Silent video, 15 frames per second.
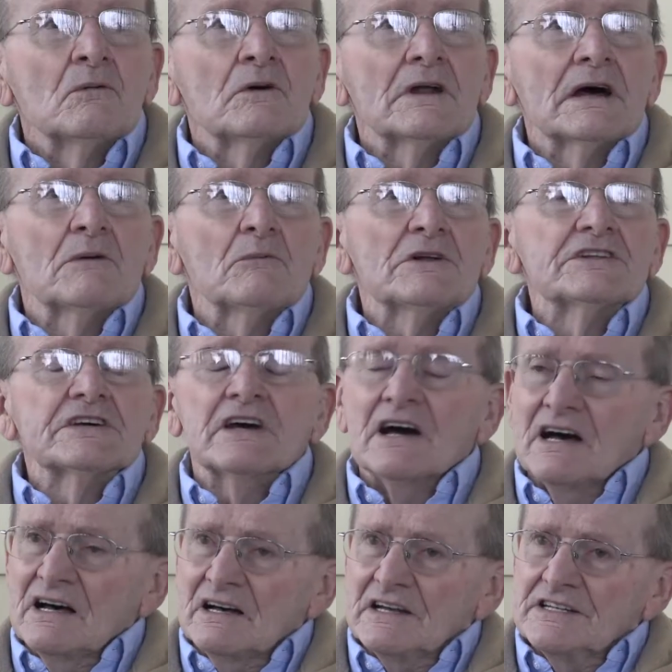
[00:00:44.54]
when I went to
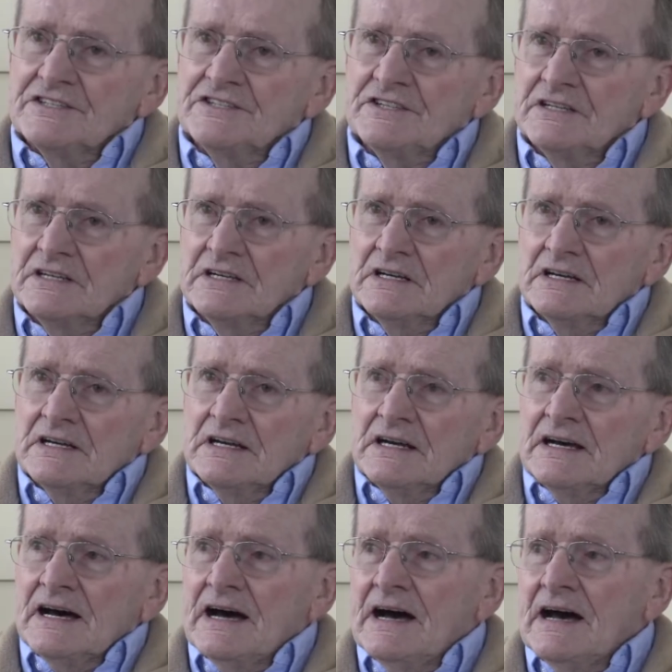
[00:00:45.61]
college,
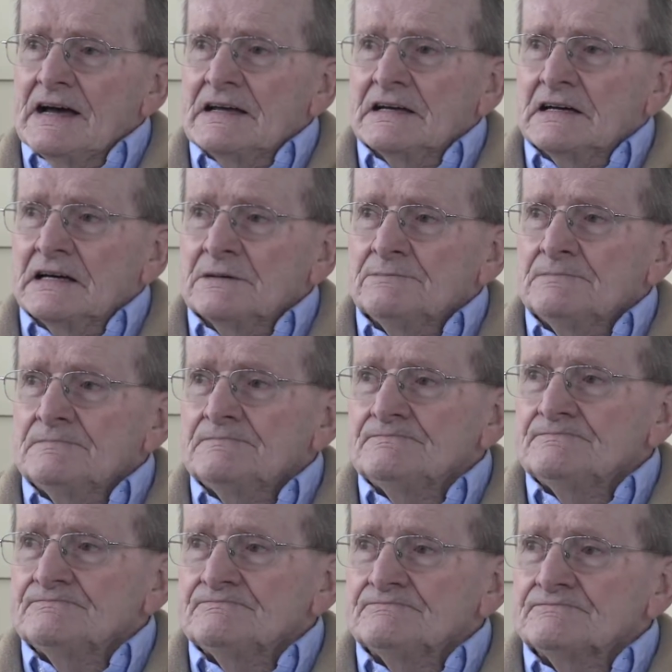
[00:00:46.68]
I
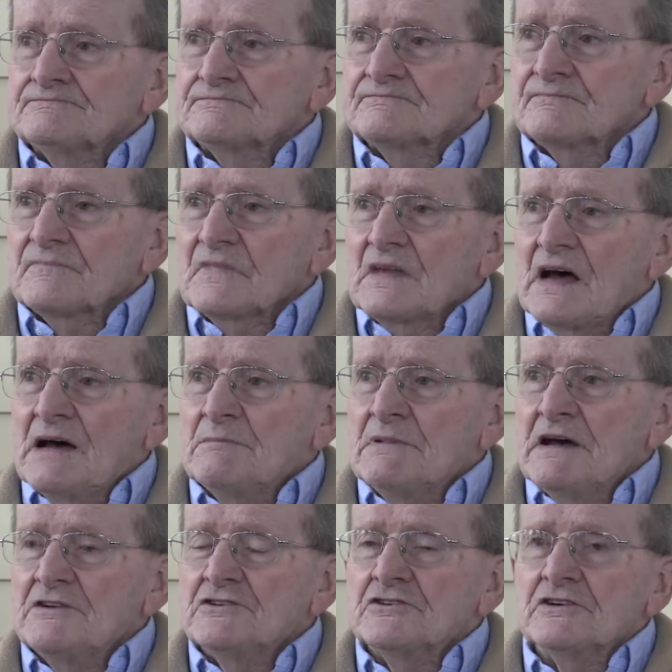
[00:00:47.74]

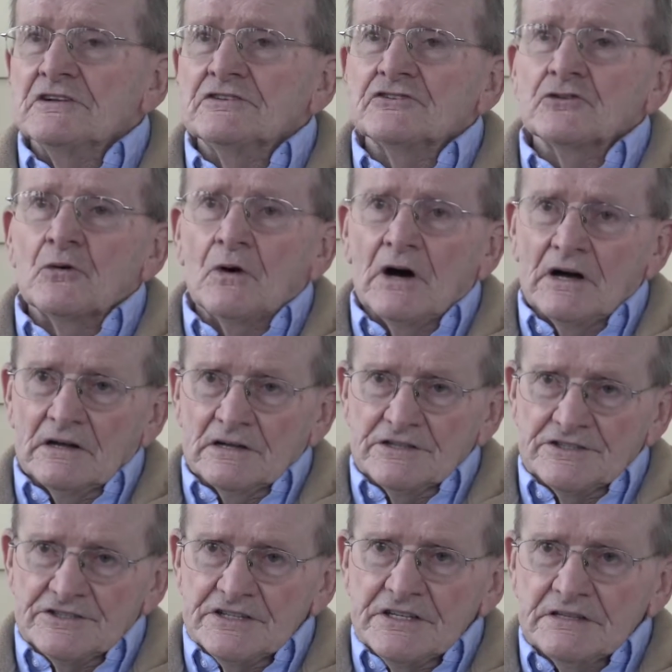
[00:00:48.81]
majored in
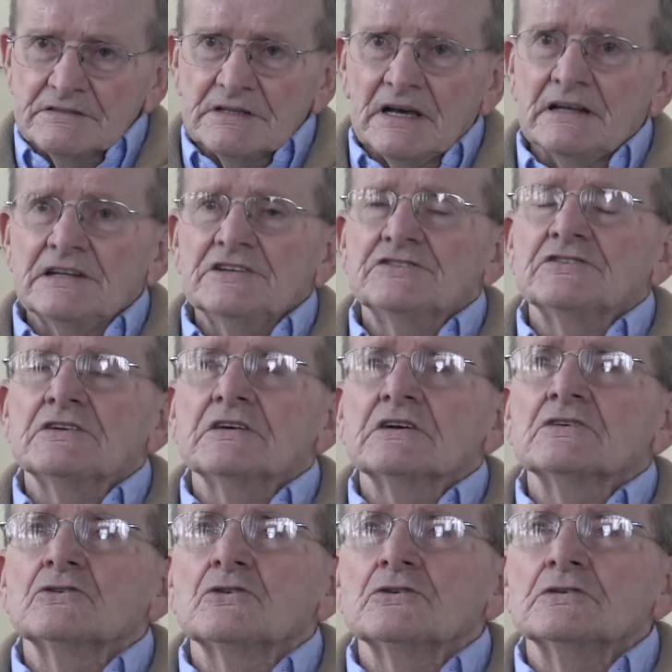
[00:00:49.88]
zoology at Eastern
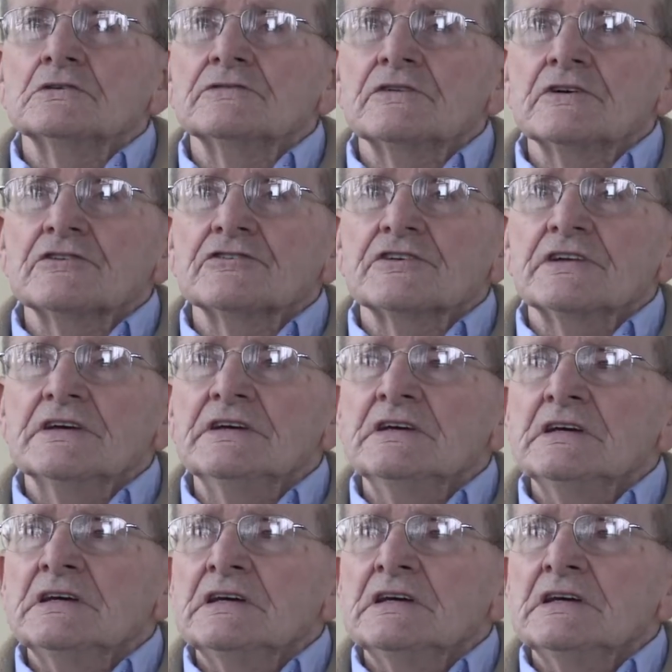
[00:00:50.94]
Illinois University.